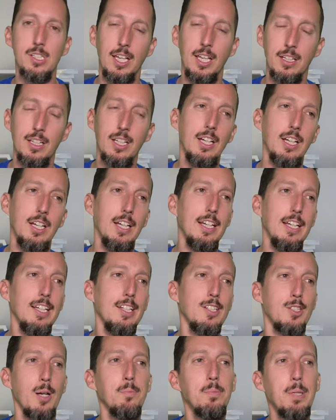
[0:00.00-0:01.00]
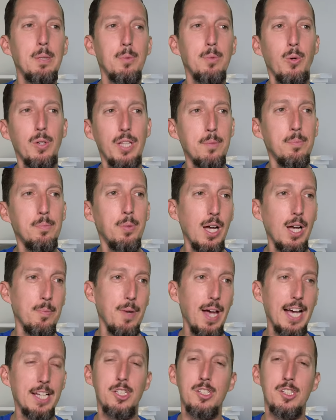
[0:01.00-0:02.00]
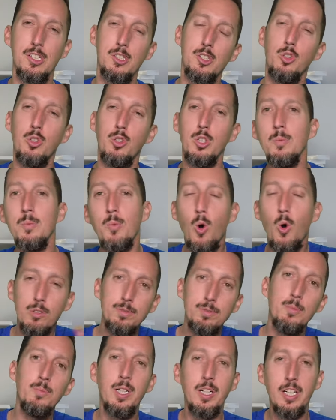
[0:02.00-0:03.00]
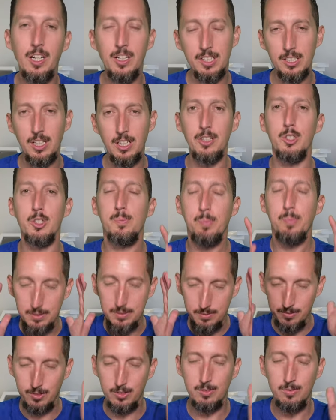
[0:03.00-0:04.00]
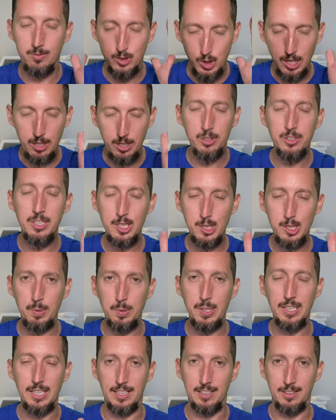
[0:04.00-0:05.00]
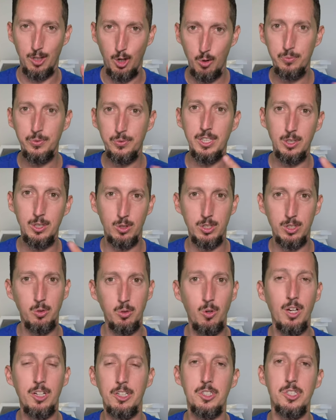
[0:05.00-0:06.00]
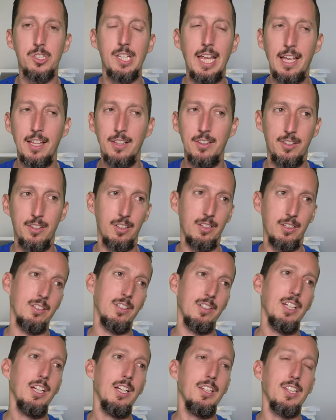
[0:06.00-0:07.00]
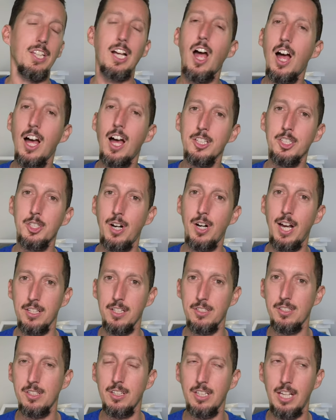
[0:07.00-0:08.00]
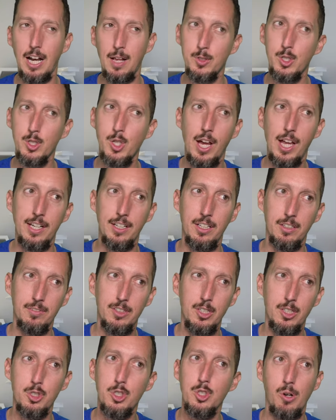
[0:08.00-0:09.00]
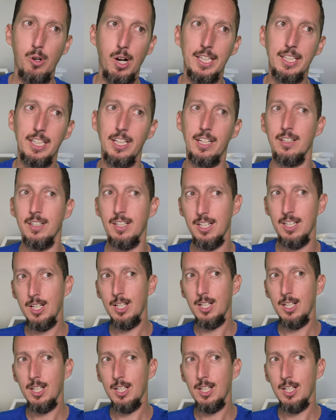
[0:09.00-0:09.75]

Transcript: And some people, when they play matches, it's a little more familiar than others. But generally speaking, hopefully you understand the contrast that I'm trying to strike here.